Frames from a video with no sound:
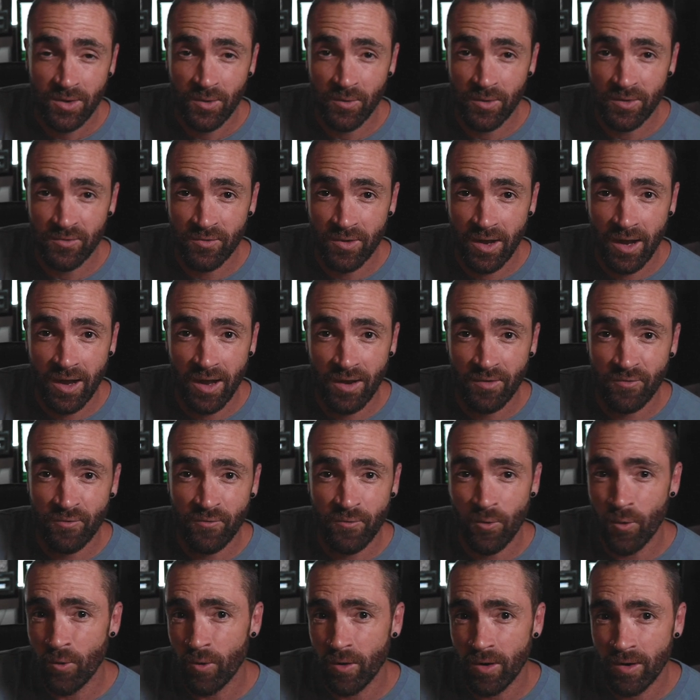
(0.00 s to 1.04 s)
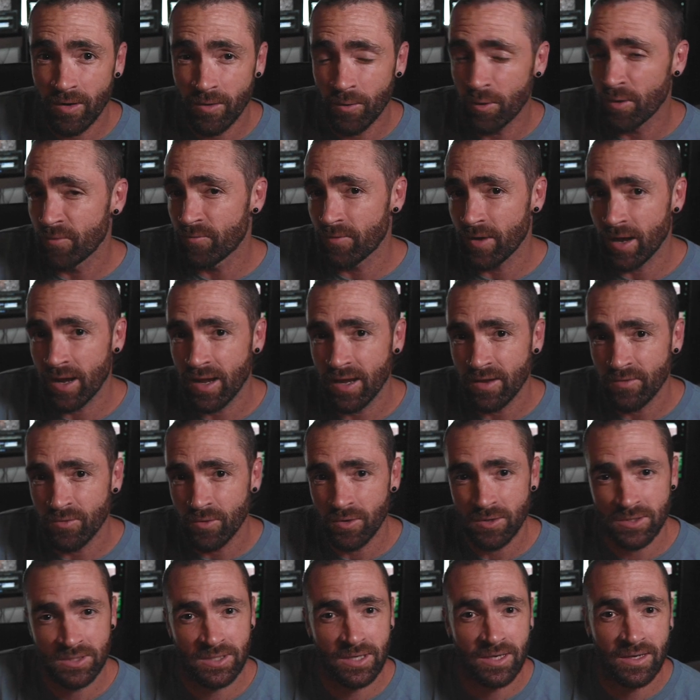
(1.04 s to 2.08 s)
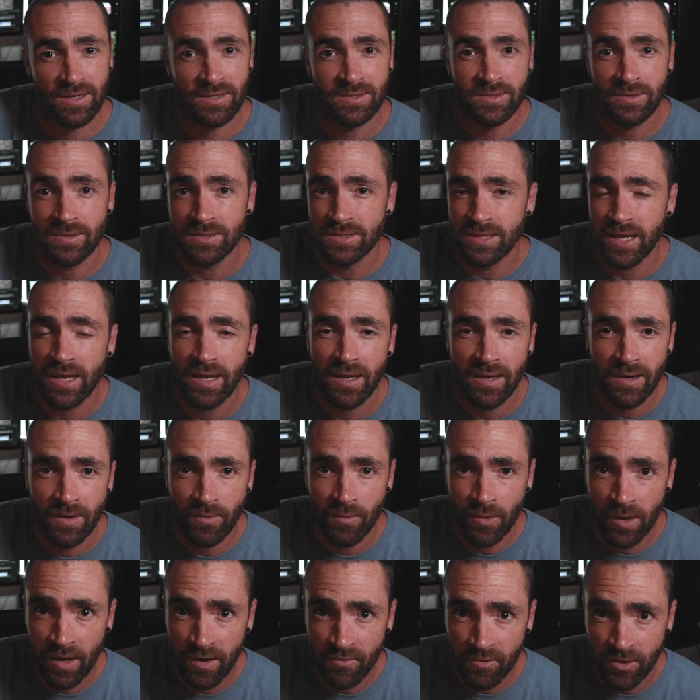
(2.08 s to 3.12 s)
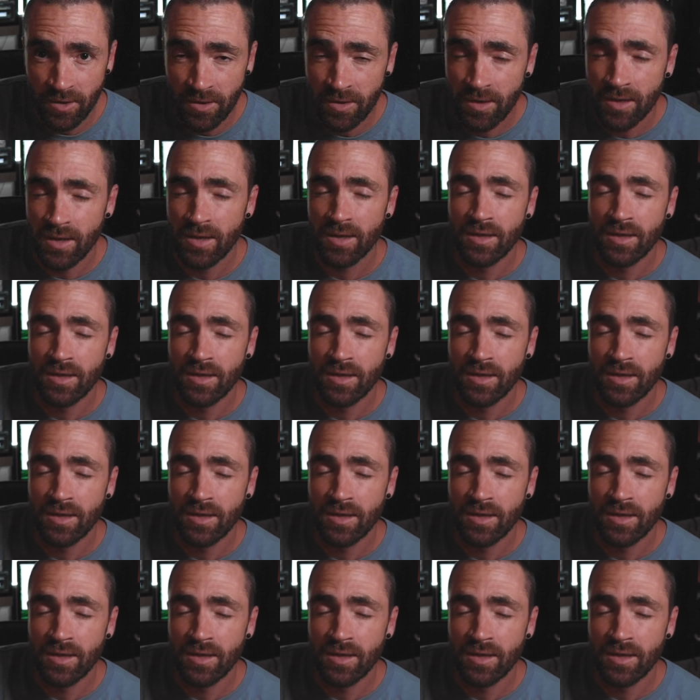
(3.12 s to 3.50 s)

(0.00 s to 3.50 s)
we've got 4 or 5 or 6 or 10 or whatever.